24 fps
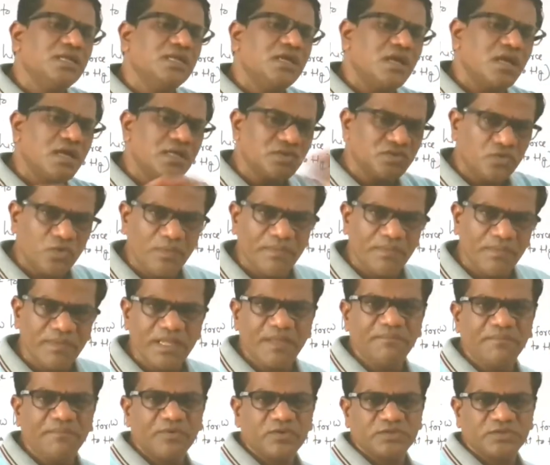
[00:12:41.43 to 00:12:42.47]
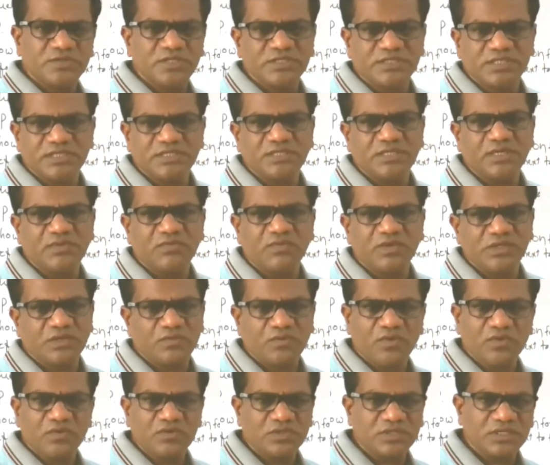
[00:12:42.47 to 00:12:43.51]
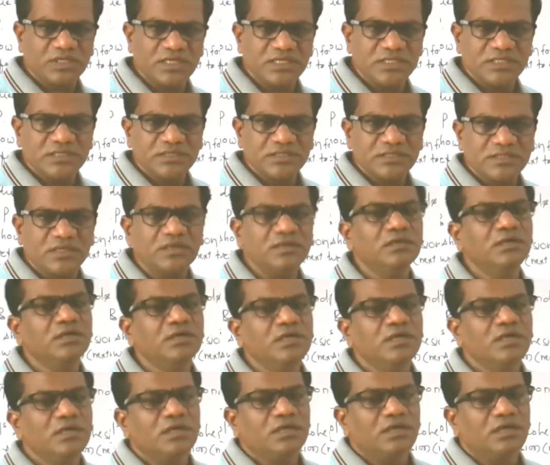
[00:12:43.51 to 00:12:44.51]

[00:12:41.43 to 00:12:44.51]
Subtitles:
There are so many processes in which water is the